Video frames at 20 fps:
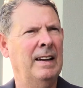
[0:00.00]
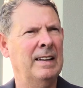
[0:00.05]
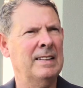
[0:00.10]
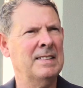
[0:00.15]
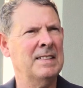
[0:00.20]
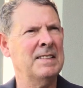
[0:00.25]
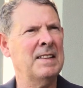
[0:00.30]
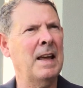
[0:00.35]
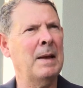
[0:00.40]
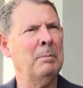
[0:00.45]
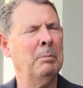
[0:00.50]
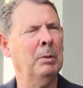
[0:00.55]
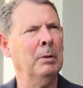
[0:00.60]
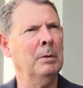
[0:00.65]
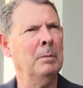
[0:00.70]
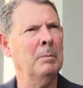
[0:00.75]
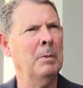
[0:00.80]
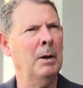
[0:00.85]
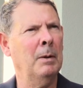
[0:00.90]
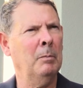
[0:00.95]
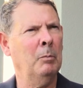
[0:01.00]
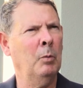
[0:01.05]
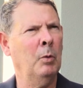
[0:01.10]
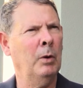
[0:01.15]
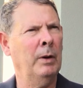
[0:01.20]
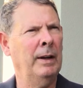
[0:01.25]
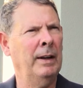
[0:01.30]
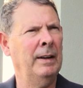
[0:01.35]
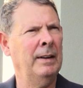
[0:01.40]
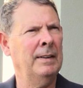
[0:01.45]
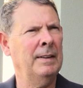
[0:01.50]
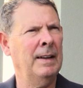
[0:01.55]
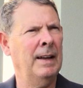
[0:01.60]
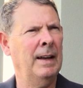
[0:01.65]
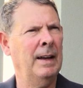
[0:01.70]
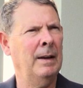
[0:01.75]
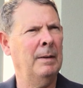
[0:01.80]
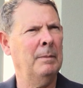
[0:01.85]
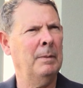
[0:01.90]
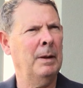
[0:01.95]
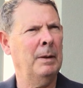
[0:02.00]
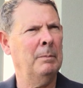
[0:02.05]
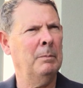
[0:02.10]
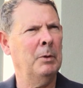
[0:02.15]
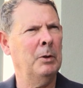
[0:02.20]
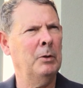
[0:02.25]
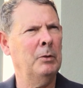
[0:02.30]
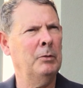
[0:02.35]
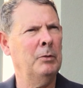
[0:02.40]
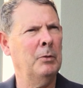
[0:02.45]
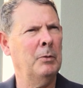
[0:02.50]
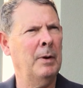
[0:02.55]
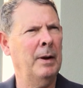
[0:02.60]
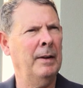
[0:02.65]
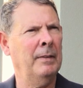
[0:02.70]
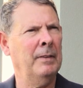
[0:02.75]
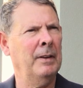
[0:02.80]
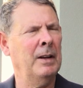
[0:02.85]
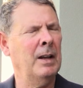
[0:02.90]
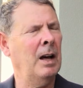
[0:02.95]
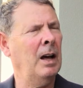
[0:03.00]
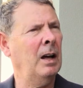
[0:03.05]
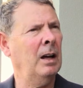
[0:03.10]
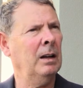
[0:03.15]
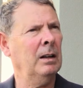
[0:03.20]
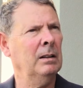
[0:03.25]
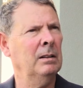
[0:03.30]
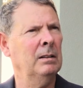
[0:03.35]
I stapled them up one at a time and moved around the dock.